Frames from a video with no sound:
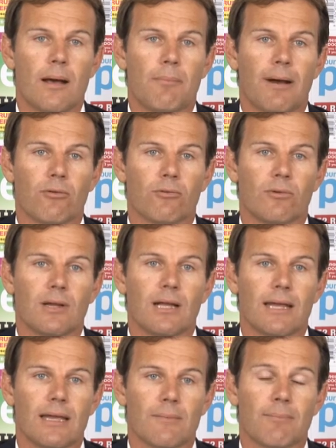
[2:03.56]
but
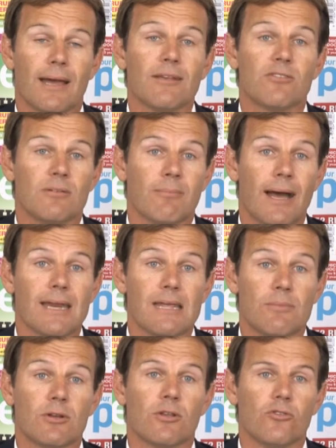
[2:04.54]
really it makes you money
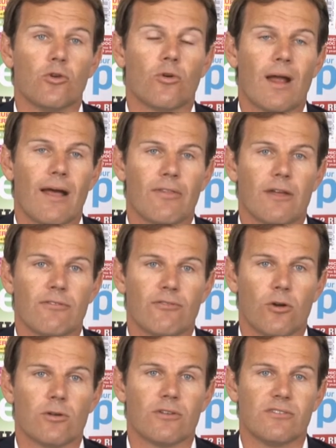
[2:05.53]
because you're out there
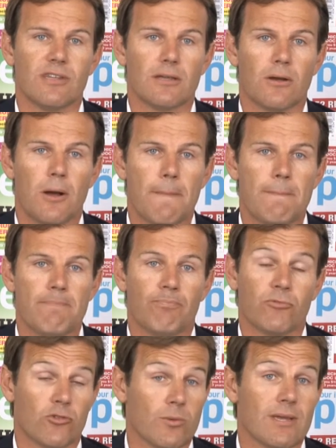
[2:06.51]
focusing on
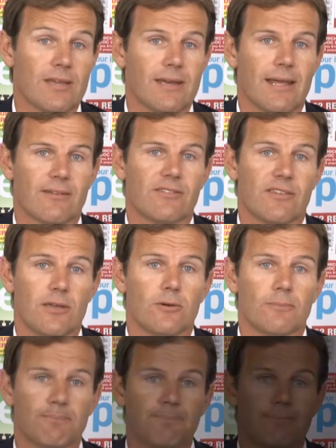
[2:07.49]
doing your next deal.